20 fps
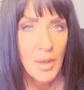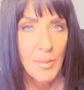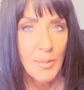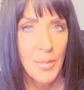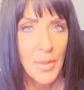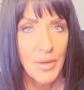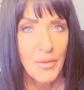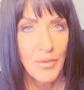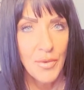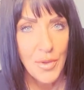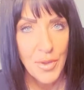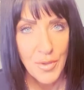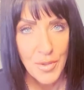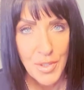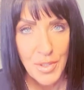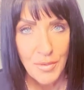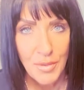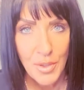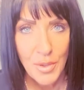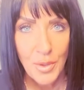But for
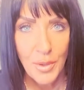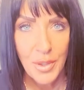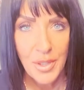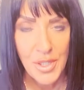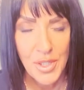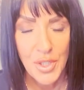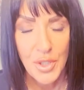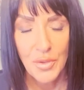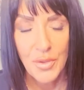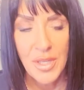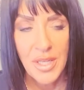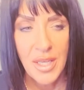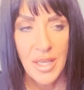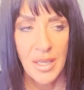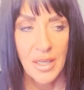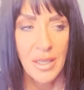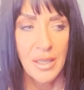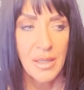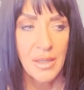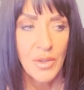those of you who are tuning
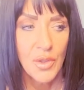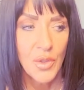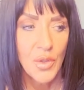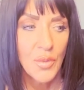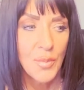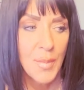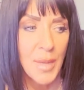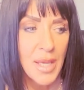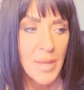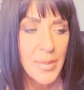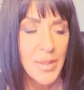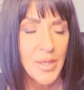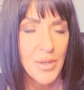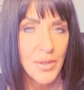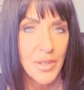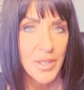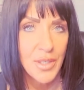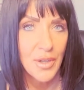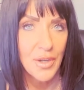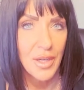in, who maybe are
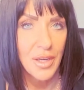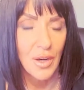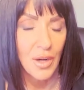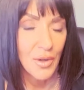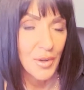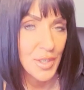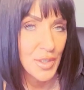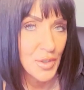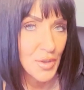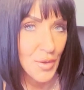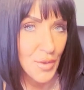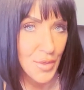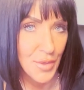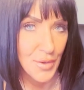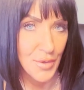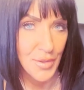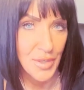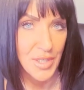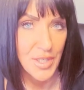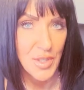in, are in your
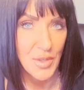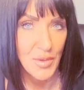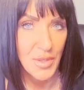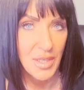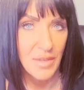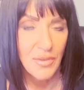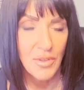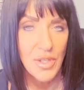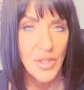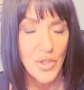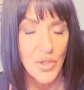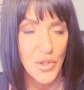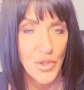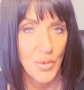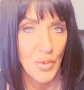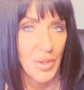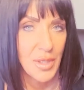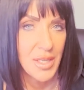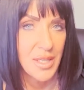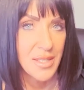30s or even in your
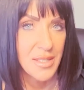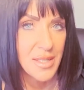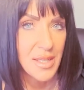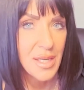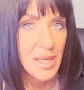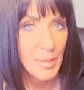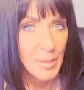20s,